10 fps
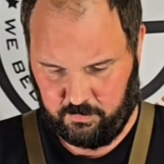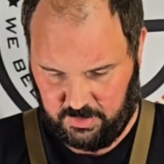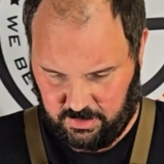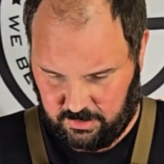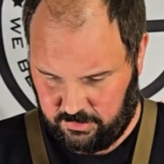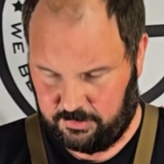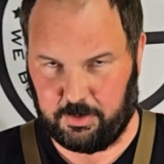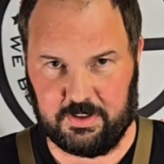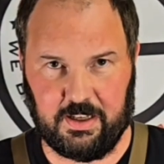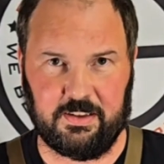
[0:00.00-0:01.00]
You know, it's
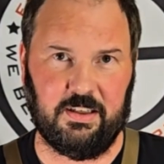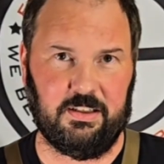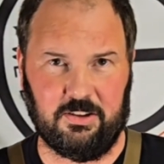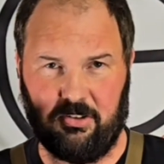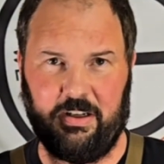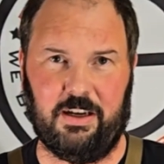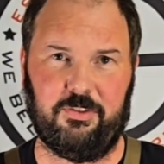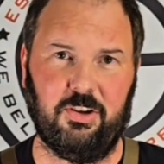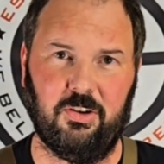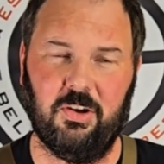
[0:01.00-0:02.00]
protected. You don't
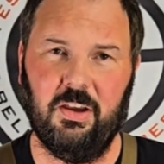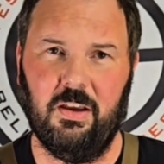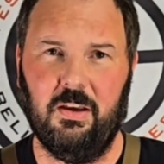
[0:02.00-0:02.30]
have to